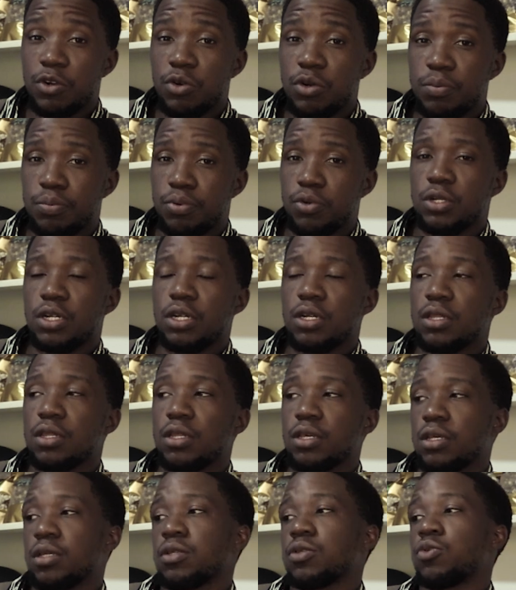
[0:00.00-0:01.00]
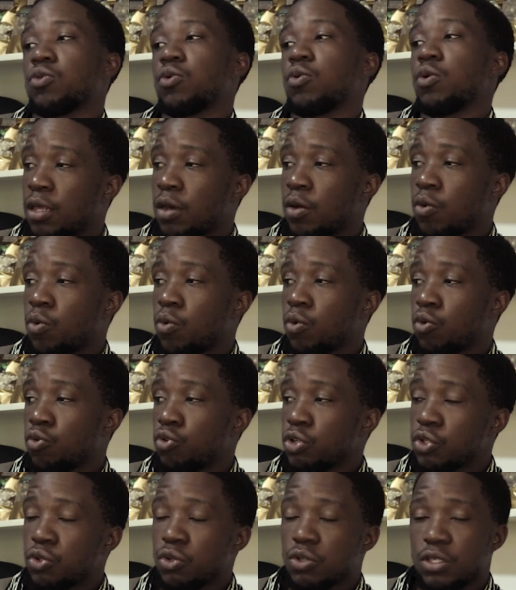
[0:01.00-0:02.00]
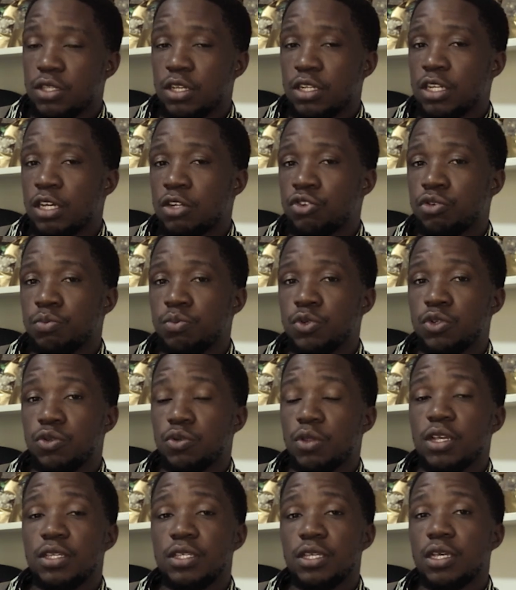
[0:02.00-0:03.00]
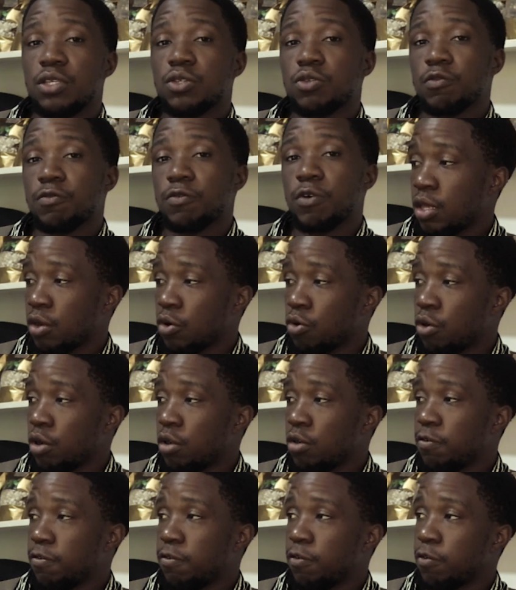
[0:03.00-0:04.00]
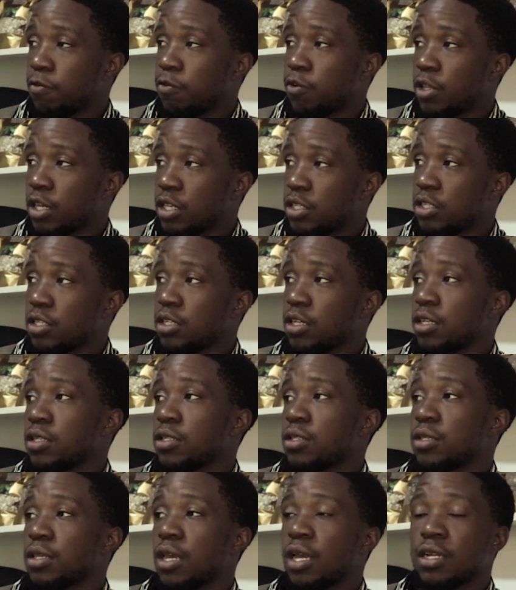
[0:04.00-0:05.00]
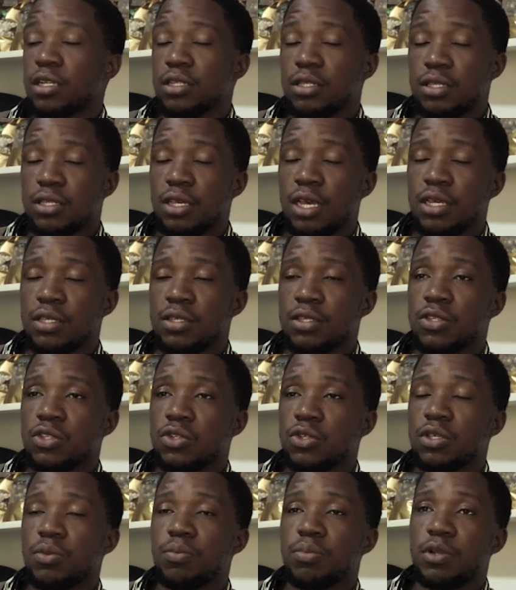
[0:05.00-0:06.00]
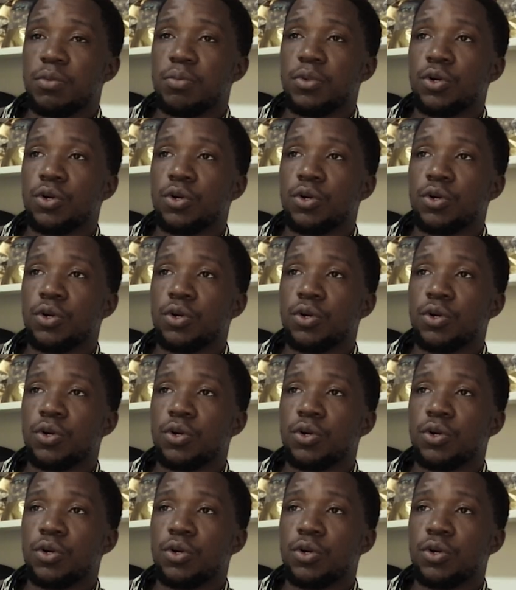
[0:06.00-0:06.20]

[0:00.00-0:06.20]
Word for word: very important thing. So the reasons that attribute to the size of the ground floor for the chickens and its size is simply